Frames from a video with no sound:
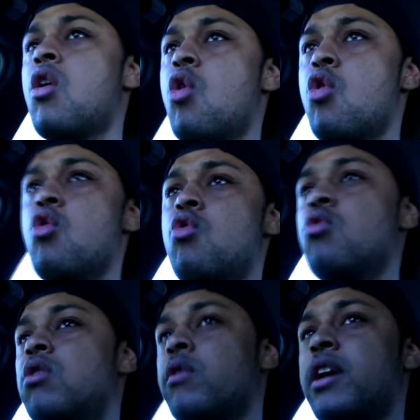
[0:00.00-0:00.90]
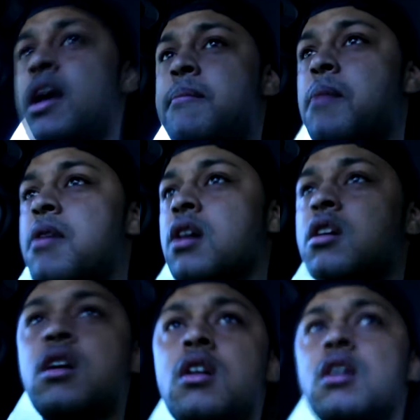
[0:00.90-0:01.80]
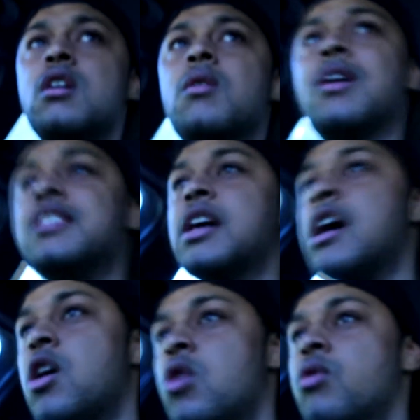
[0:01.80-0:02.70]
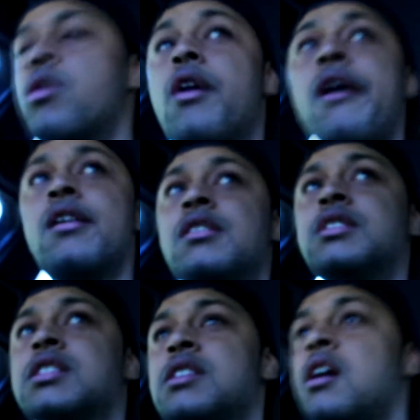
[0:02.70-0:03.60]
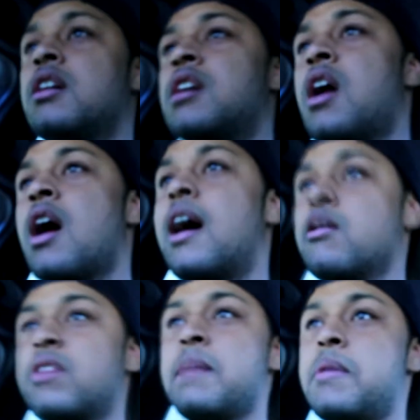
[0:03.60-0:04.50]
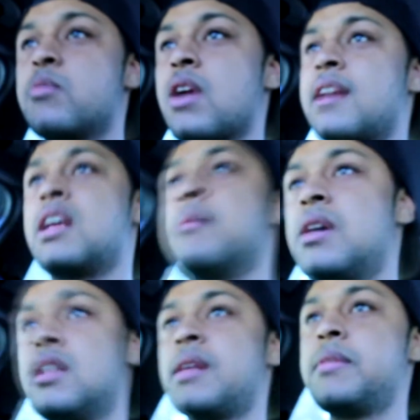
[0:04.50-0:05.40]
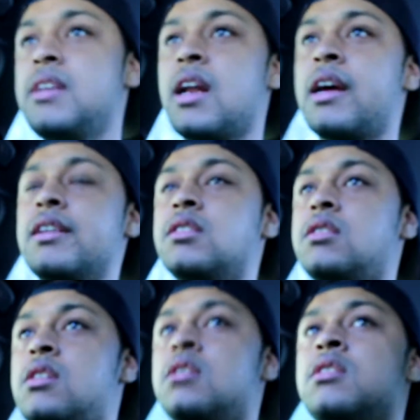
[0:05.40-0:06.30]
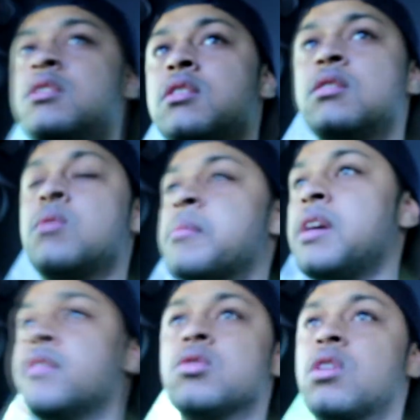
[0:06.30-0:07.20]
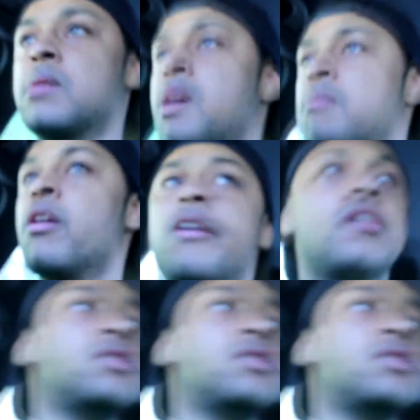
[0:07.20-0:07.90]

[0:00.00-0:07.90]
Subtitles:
Oh, don't get hit by my car, watch out. I don't get people like that, man. They'd be like, what am I even talking about, bro?